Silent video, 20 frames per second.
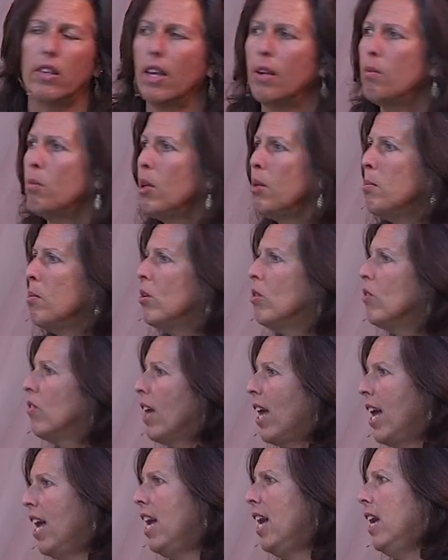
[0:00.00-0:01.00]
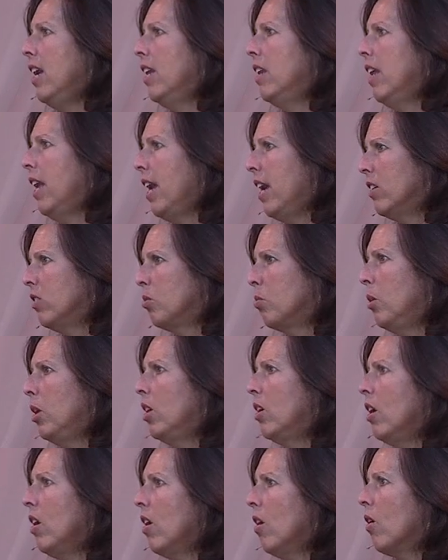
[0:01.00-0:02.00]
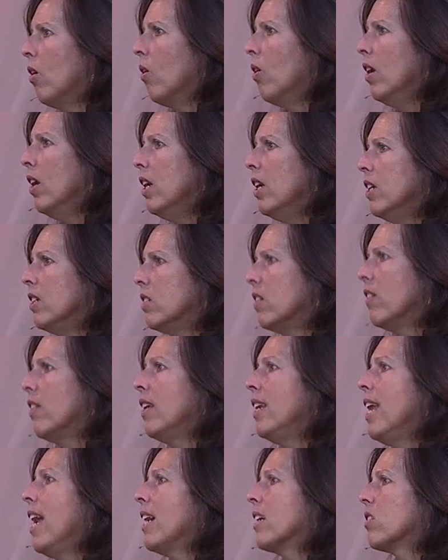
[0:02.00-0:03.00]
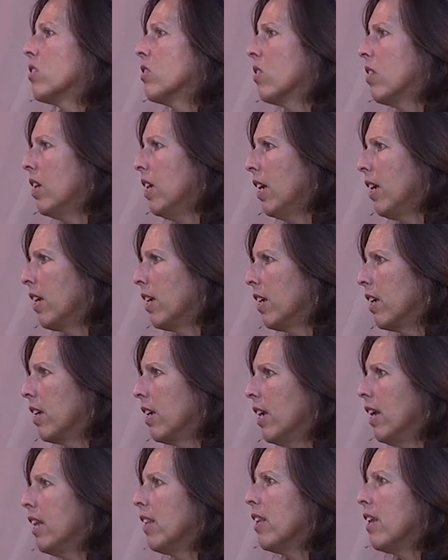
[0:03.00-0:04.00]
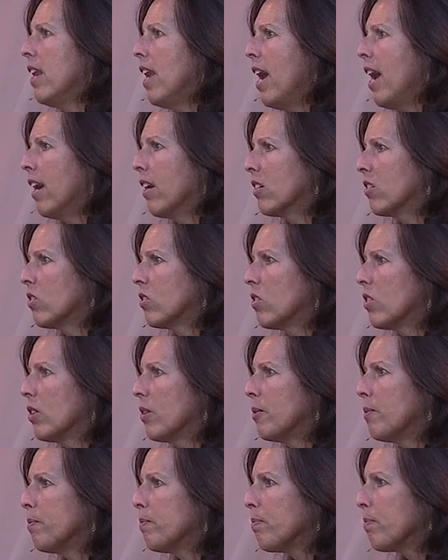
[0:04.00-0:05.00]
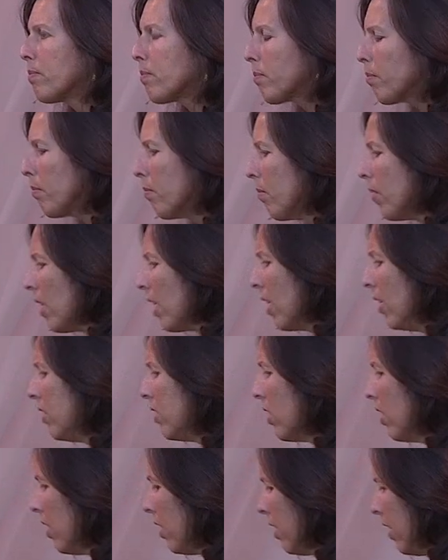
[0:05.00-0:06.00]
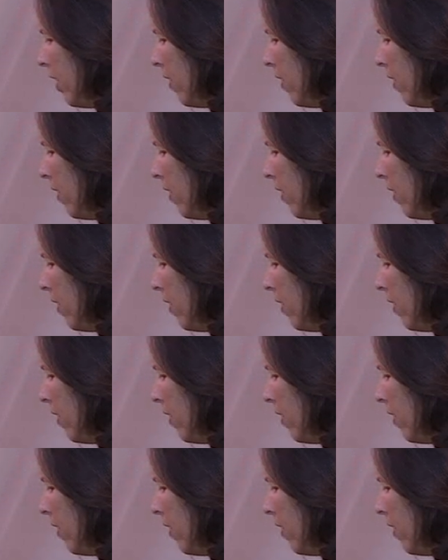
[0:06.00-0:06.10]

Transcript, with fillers: Then we move ahead as we go to the next thing and the next until